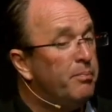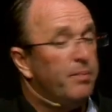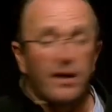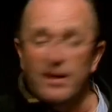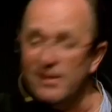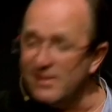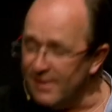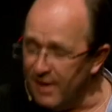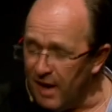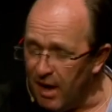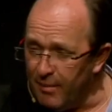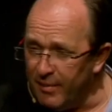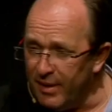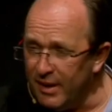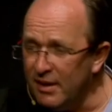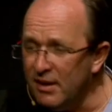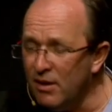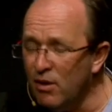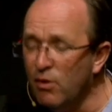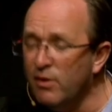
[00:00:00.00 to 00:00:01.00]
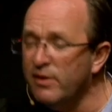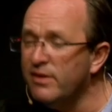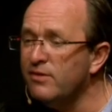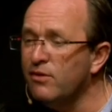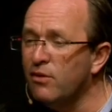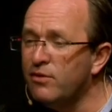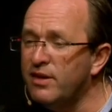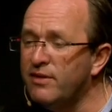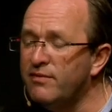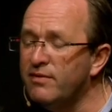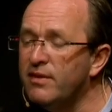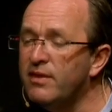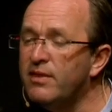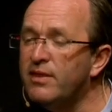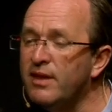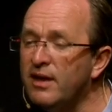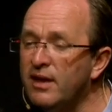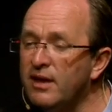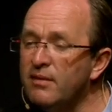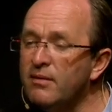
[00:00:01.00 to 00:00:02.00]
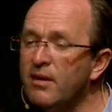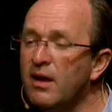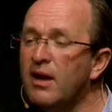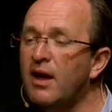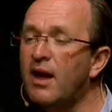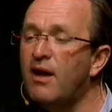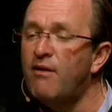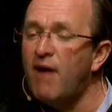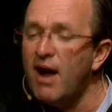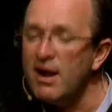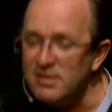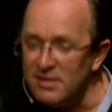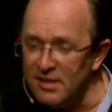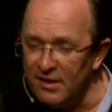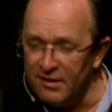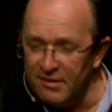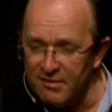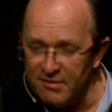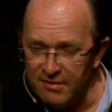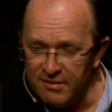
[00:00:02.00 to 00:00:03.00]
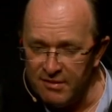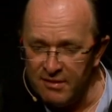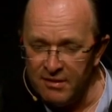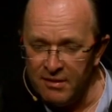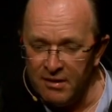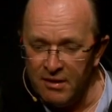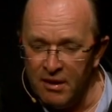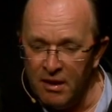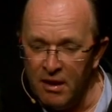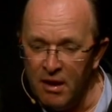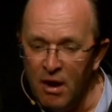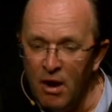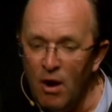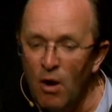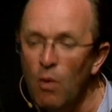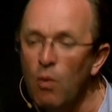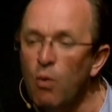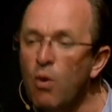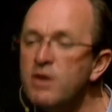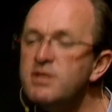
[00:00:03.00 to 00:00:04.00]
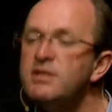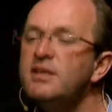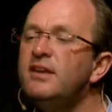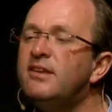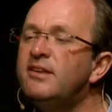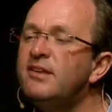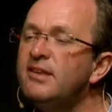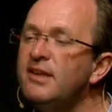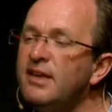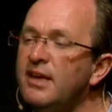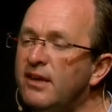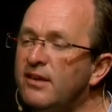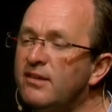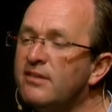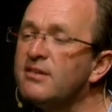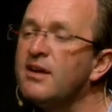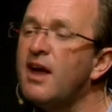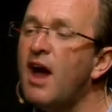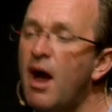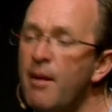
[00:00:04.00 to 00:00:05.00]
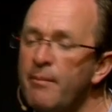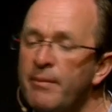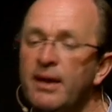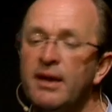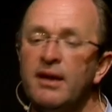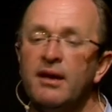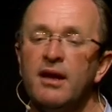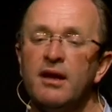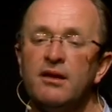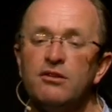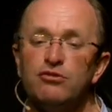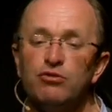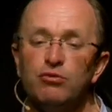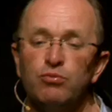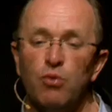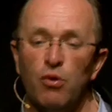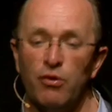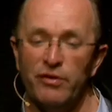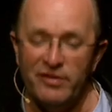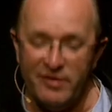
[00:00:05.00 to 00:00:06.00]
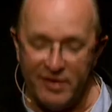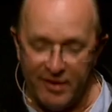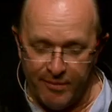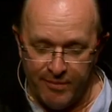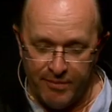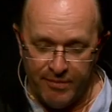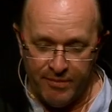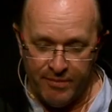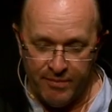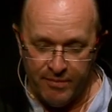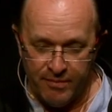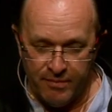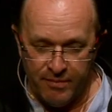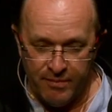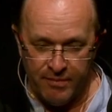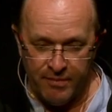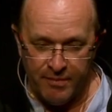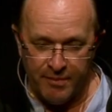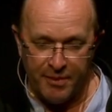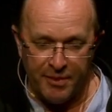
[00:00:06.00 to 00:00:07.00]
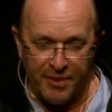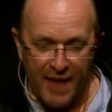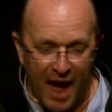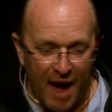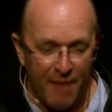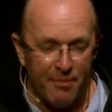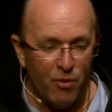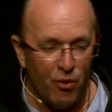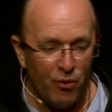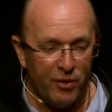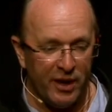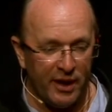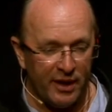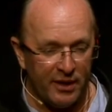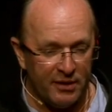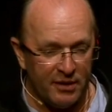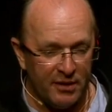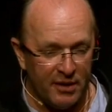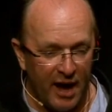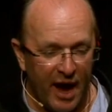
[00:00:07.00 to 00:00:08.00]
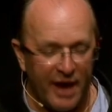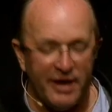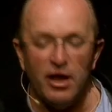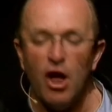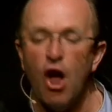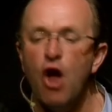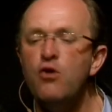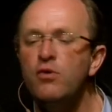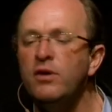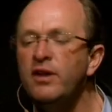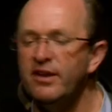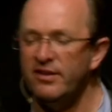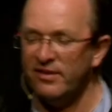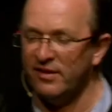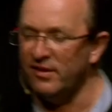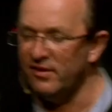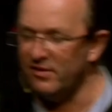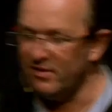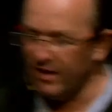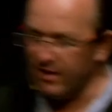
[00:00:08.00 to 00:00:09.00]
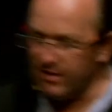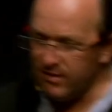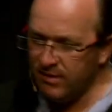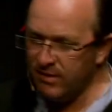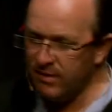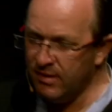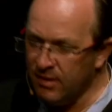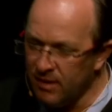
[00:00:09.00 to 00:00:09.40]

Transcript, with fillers: Persian army, or it's not even the Heratis. What he sees coming towards him that morning, and he only sees it